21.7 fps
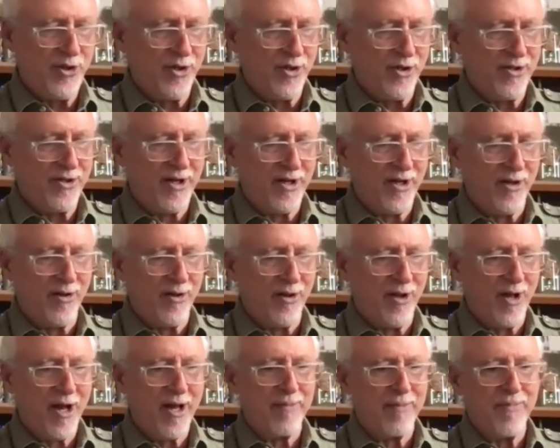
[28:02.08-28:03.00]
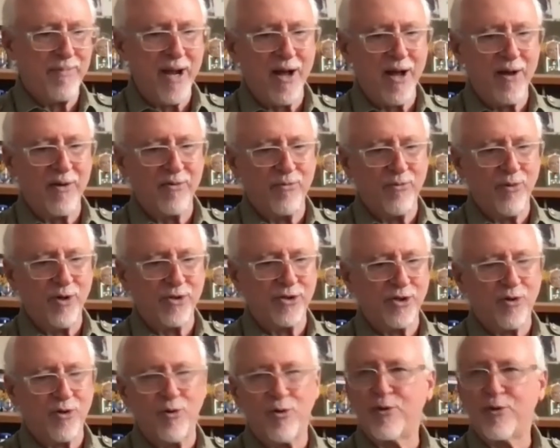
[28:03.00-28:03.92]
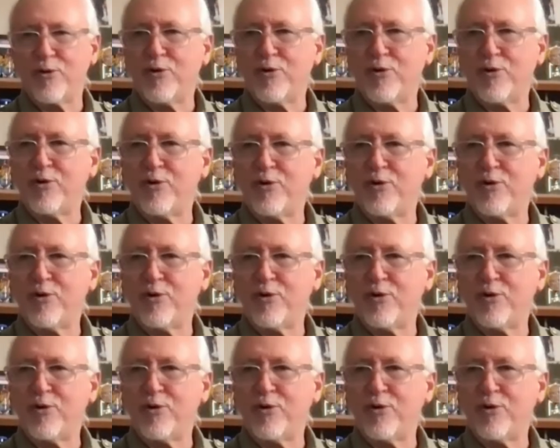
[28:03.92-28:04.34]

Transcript: you can tell a lot about what's going on